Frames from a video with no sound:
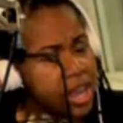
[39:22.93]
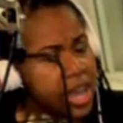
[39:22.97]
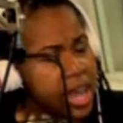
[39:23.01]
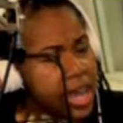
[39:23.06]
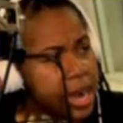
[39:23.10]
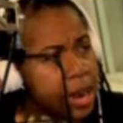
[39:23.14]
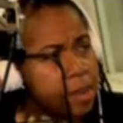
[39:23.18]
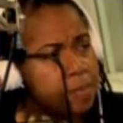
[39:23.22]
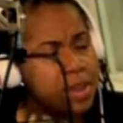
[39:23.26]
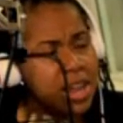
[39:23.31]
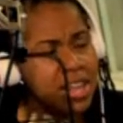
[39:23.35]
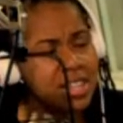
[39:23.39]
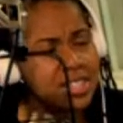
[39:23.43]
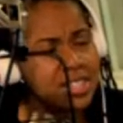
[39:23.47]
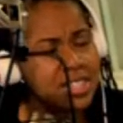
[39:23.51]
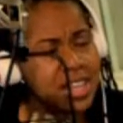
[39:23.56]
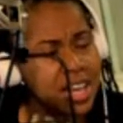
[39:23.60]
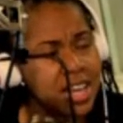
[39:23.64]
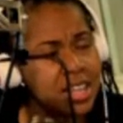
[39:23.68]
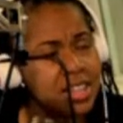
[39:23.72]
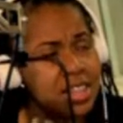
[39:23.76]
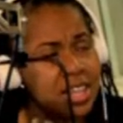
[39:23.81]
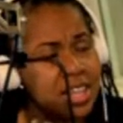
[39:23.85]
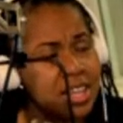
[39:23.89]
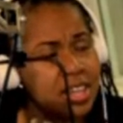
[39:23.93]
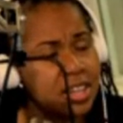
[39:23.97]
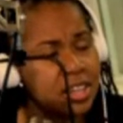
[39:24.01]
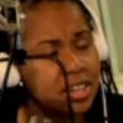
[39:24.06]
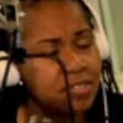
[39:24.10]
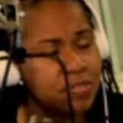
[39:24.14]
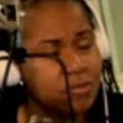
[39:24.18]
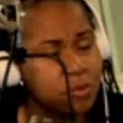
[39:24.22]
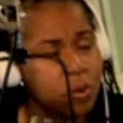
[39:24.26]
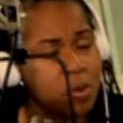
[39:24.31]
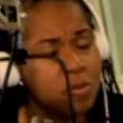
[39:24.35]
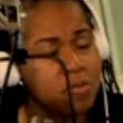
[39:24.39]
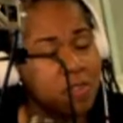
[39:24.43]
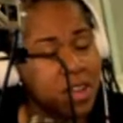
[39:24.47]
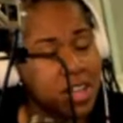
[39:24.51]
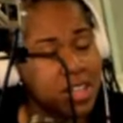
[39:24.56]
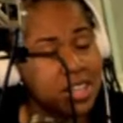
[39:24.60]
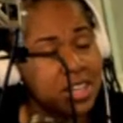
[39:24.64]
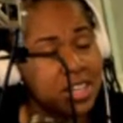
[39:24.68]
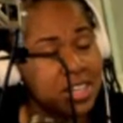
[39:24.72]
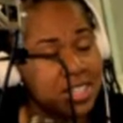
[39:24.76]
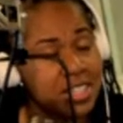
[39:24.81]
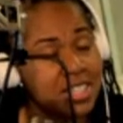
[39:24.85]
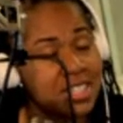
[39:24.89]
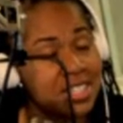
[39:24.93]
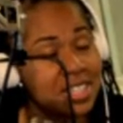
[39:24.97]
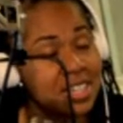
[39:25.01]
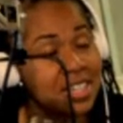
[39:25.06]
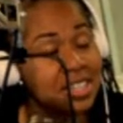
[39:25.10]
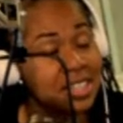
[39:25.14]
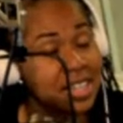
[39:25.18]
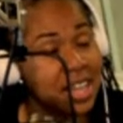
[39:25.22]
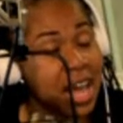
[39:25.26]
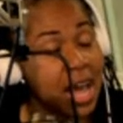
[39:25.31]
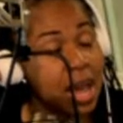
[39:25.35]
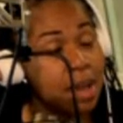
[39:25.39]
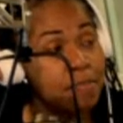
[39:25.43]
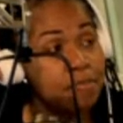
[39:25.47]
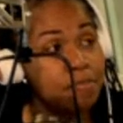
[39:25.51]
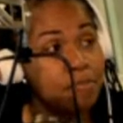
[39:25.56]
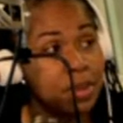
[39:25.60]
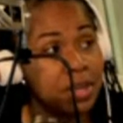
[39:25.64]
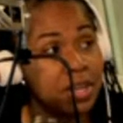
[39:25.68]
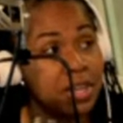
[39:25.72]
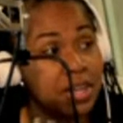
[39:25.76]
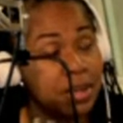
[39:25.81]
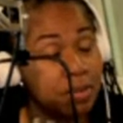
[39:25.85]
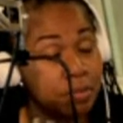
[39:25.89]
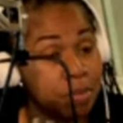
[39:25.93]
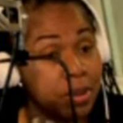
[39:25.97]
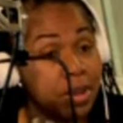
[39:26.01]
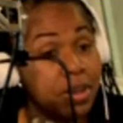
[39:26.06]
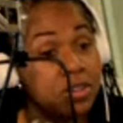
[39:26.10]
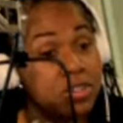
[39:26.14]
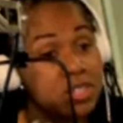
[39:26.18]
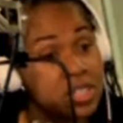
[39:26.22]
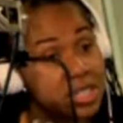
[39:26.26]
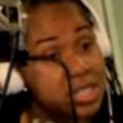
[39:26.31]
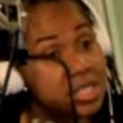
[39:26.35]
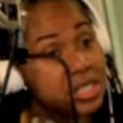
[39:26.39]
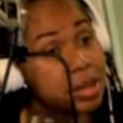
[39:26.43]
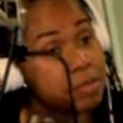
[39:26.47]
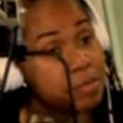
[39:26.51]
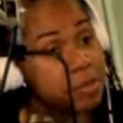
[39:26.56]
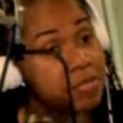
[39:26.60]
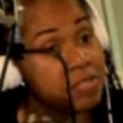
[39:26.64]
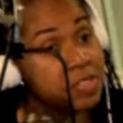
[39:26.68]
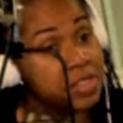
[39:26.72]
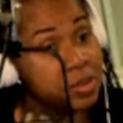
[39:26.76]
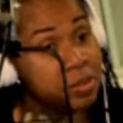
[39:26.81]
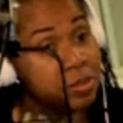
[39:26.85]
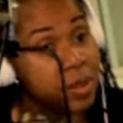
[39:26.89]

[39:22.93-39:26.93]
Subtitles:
And I'm not saying that 4 felonies isn't a lot, but compared to some of the